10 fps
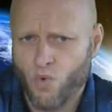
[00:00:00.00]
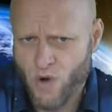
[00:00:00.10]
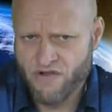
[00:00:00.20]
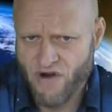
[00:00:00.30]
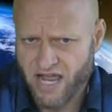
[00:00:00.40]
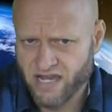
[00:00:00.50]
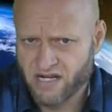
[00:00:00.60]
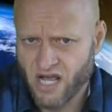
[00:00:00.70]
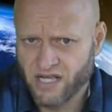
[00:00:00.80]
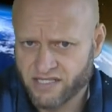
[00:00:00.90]
we
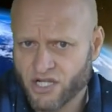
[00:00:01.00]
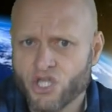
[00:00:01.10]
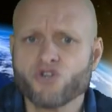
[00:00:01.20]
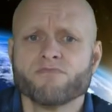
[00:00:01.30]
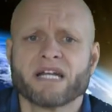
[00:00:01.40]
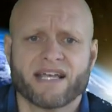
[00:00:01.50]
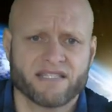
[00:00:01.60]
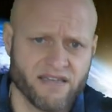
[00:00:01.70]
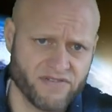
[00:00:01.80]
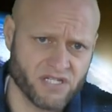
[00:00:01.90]
recognize that human
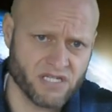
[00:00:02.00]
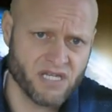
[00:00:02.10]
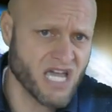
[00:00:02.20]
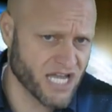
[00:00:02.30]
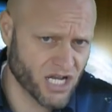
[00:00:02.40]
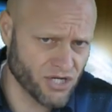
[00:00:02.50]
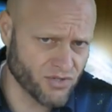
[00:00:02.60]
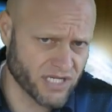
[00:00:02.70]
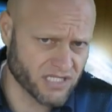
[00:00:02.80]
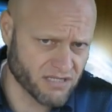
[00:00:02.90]
activity,
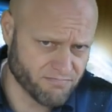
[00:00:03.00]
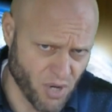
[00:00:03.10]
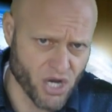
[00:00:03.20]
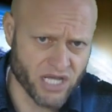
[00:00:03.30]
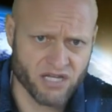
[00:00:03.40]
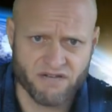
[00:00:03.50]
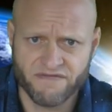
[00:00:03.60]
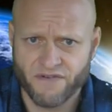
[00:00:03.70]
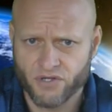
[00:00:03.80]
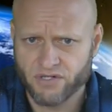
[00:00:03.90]
including the burning
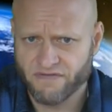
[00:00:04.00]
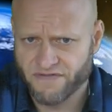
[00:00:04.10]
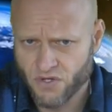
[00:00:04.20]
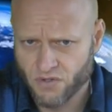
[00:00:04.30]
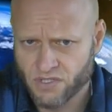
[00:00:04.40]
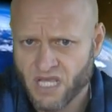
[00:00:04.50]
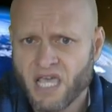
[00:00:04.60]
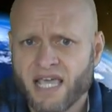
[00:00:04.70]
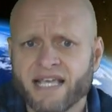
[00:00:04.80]
of fossil fuels,